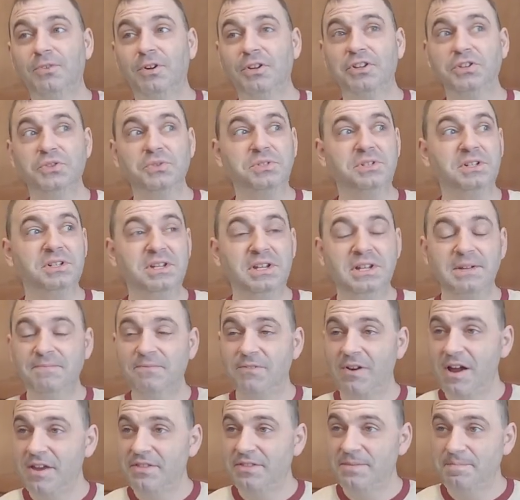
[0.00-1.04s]
Well, used to deep
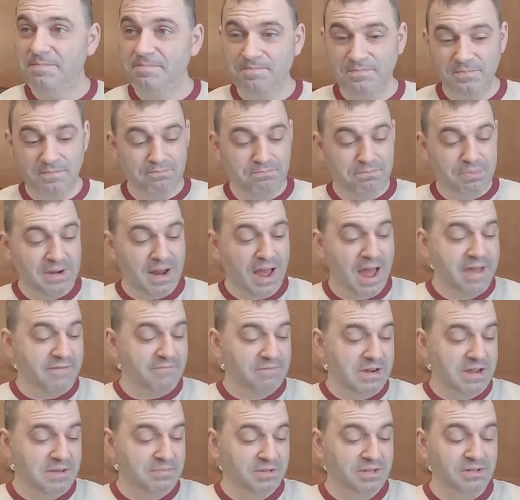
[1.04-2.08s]
fry them, but I
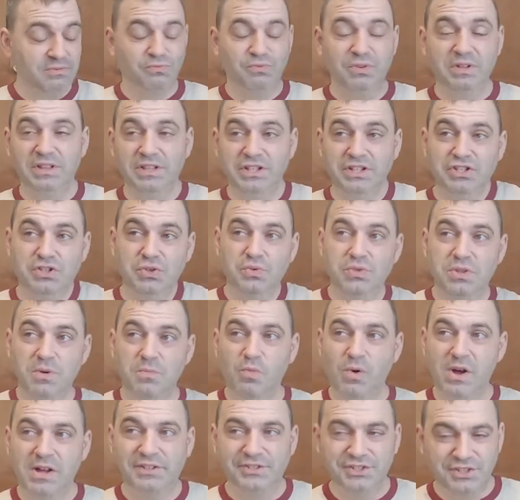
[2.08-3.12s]
haven't been able to really do
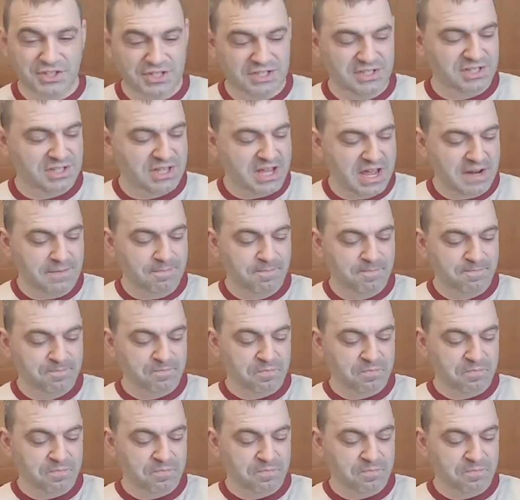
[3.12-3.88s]
them well since then.